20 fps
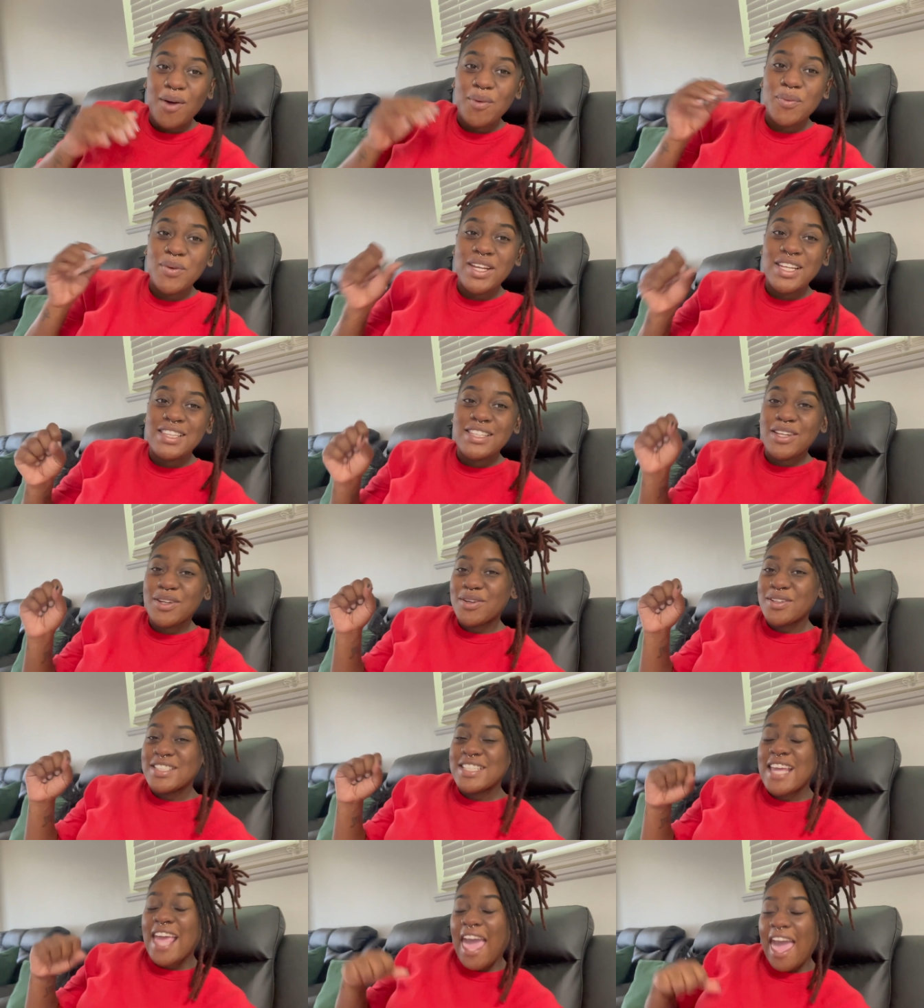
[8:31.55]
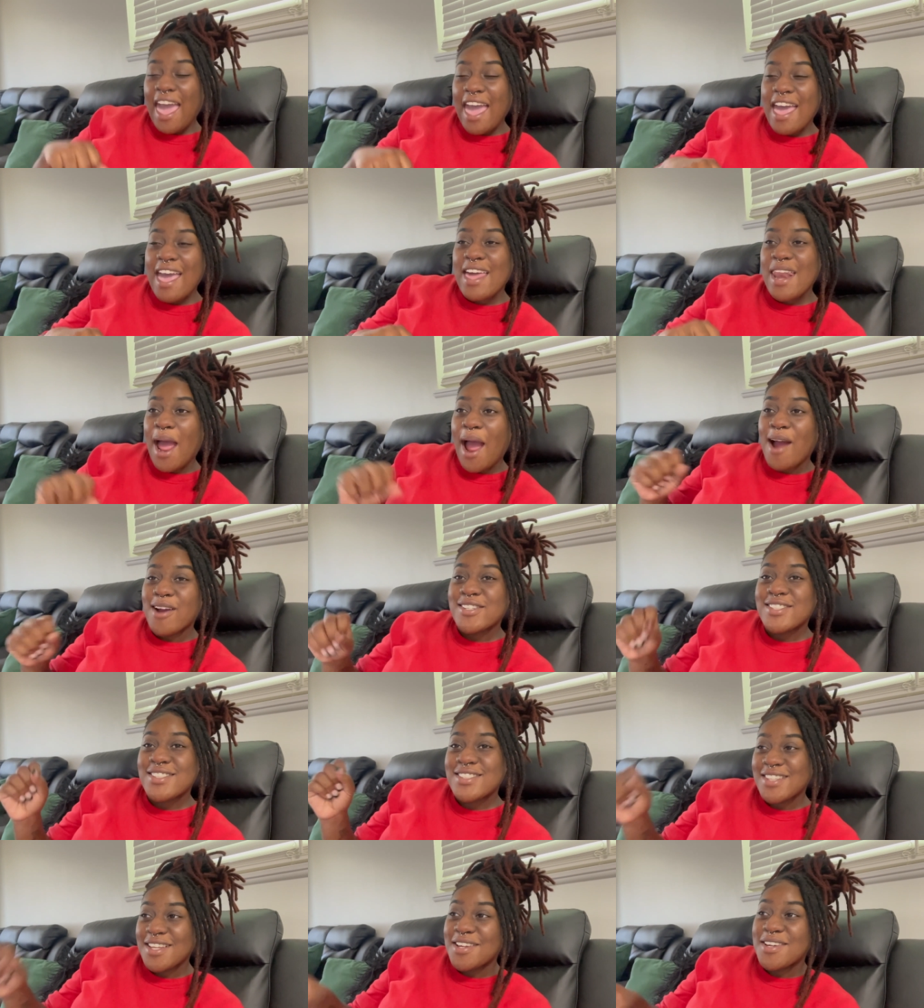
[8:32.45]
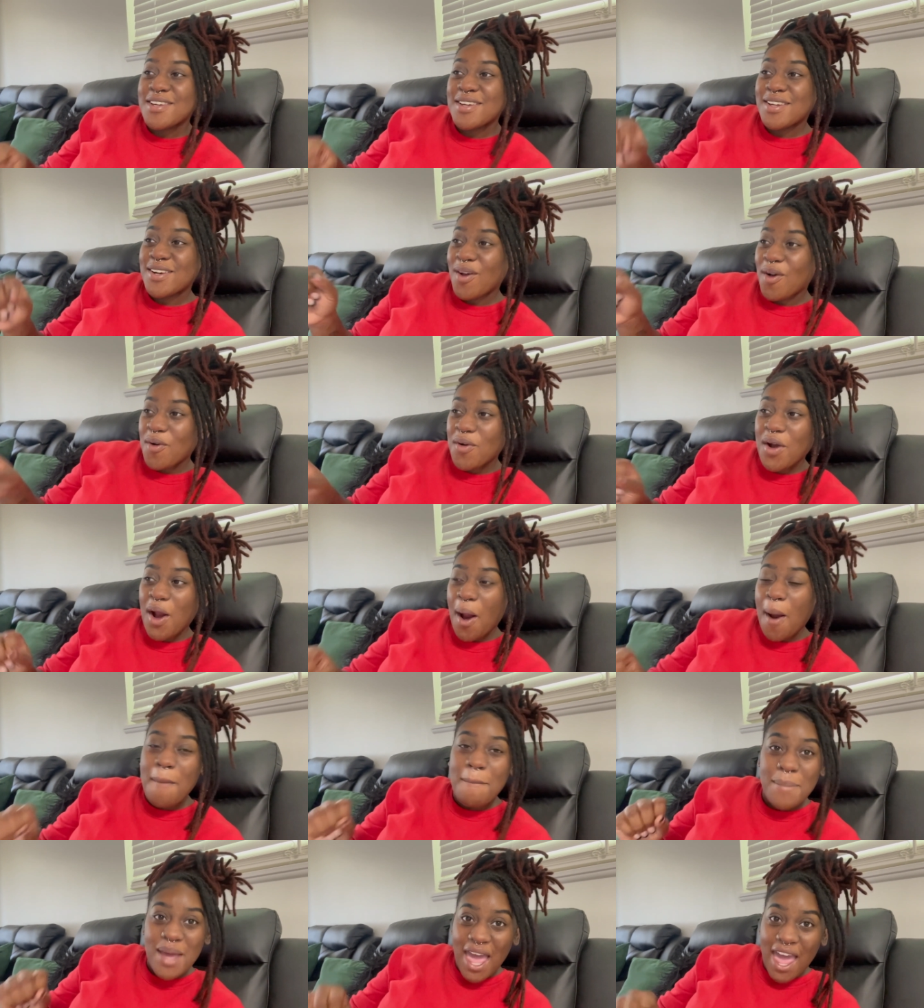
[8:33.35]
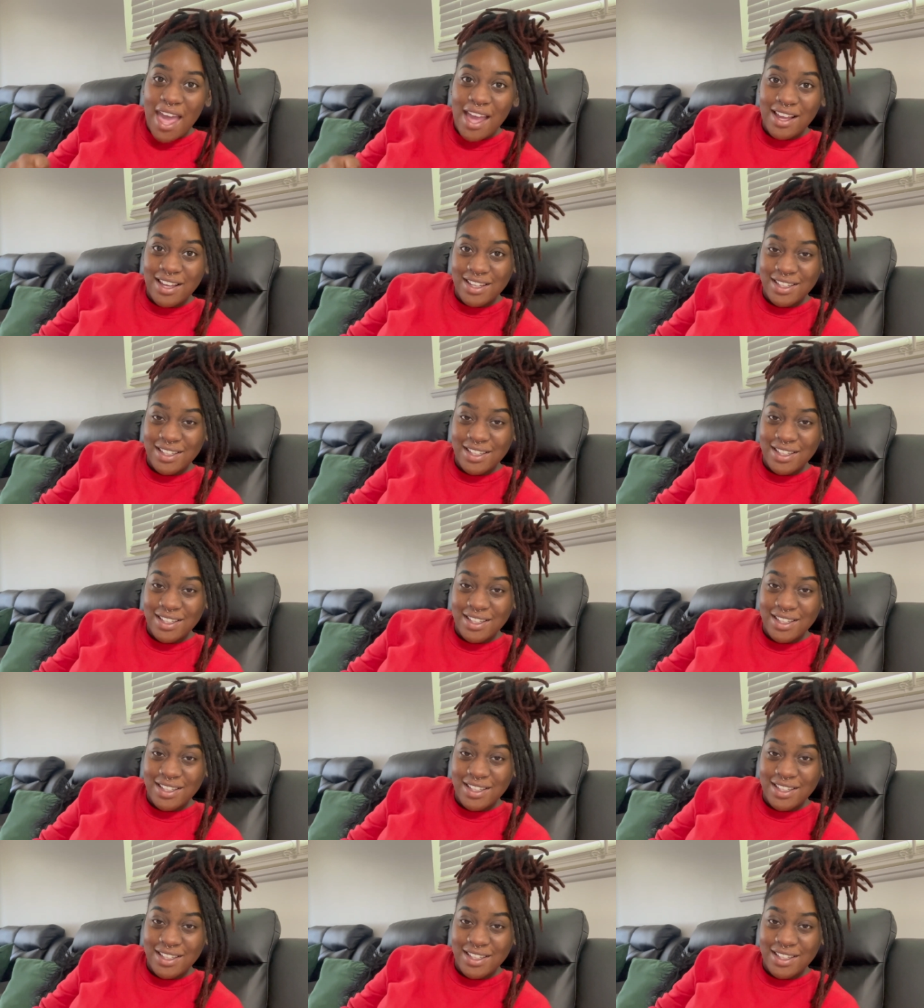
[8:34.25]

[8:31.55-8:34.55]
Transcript: We literally had our son on our back